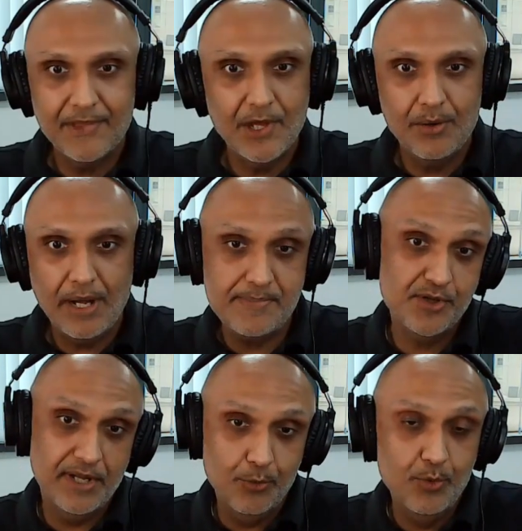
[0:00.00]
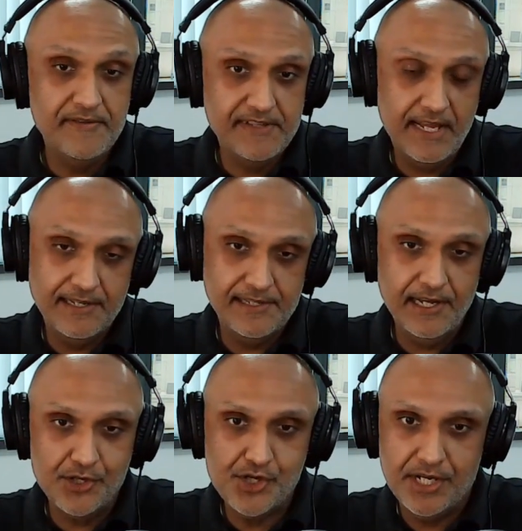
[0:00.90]
No, absolutely. And we stayed in
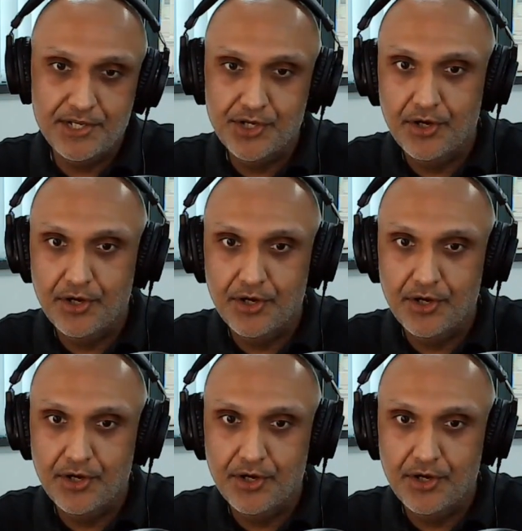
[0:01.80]
touch, and